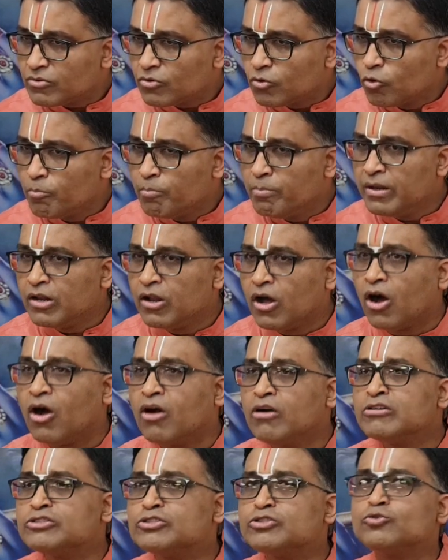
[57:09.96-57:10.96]
who
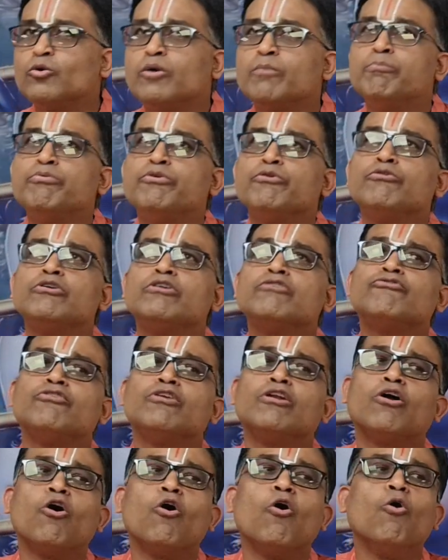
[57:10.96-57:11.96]
belongs to a
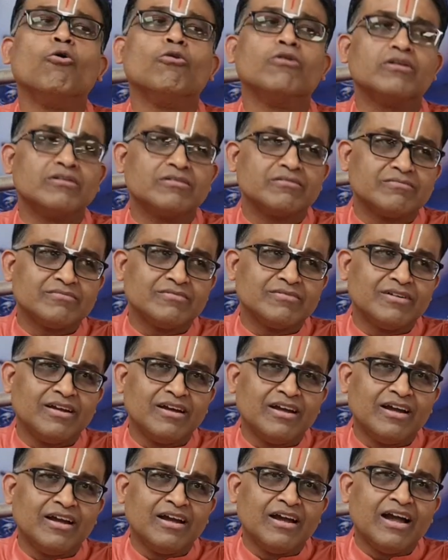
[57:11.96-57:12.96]
beautiful whole.
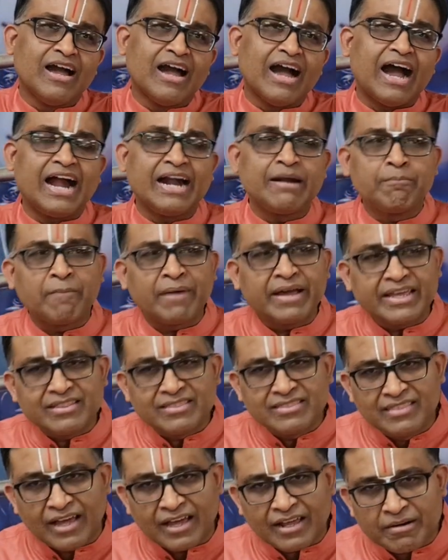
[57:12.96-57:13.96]
And my
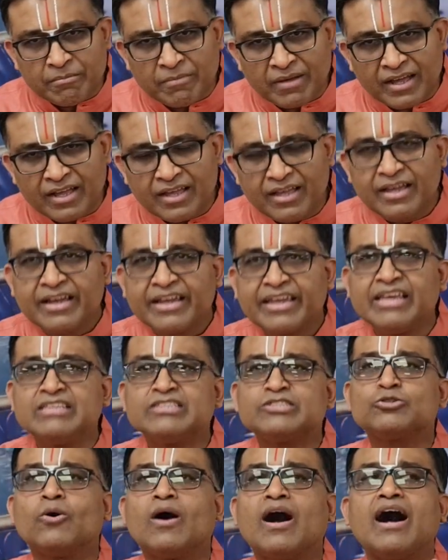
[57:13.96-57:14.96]
Dharma
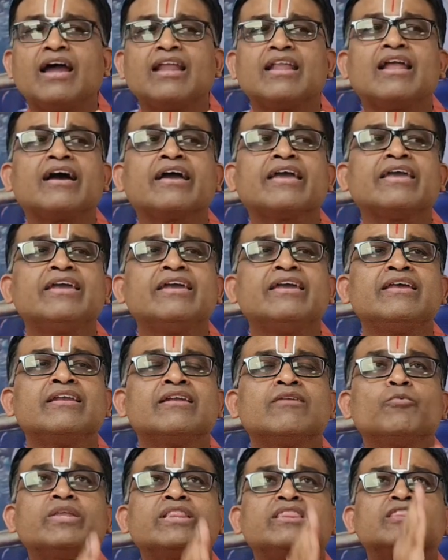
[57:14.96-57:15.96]
is to
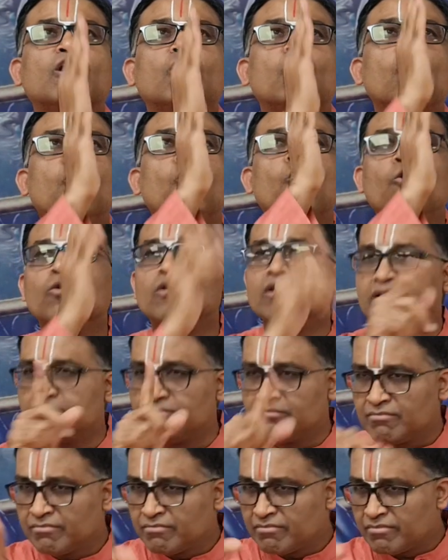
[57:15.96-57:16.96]
align with the whole,
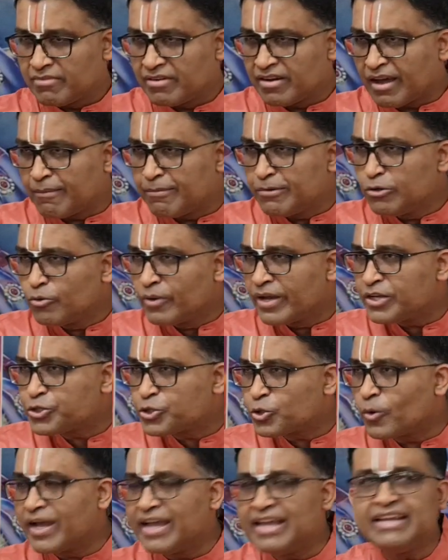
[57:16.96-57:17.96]

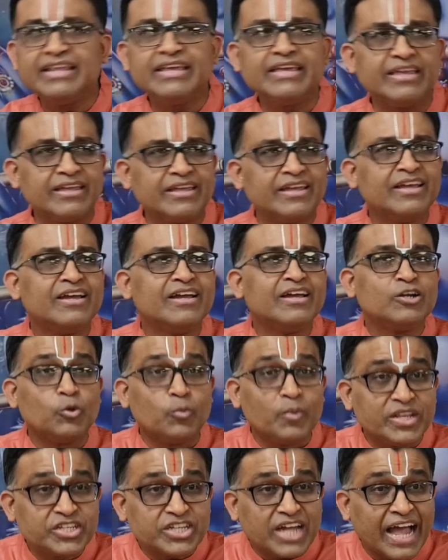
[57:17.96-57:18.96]
W-H-O-L-E, to
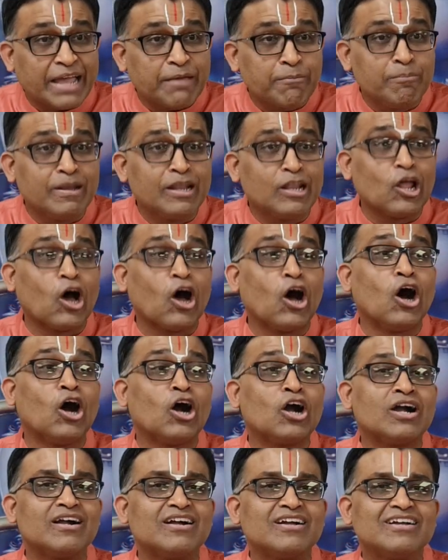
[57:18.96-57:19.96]
which I
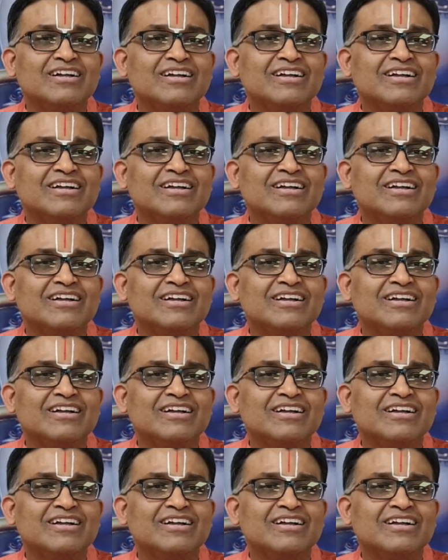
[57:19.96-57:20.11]
belong.